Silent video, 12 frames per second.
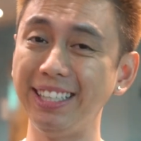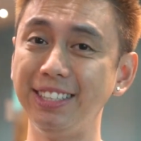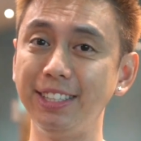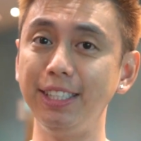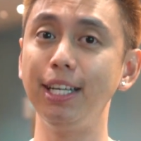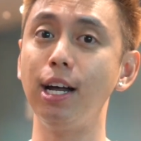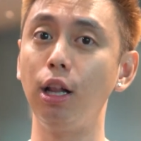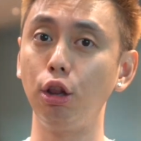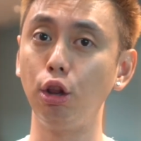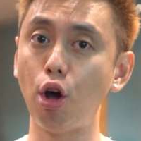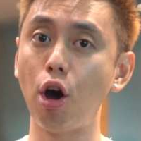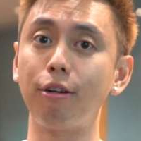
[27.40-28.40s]
see a
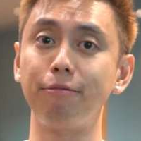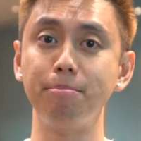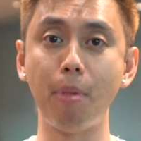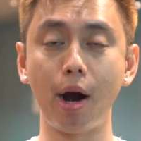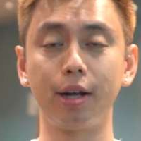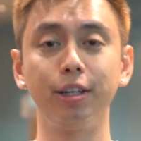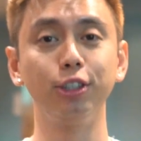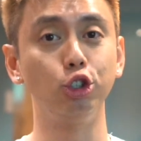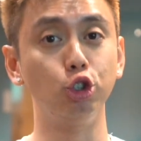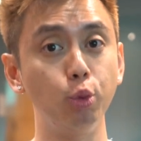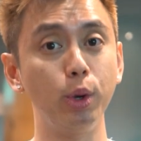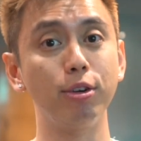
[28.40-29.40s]
lot of marketers
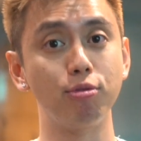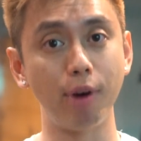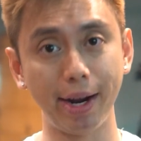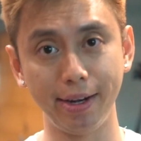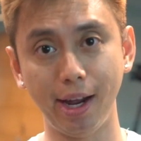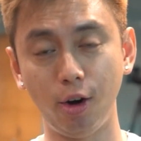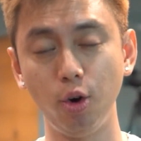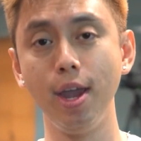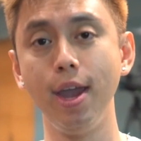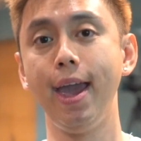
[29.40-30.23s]
doing right now.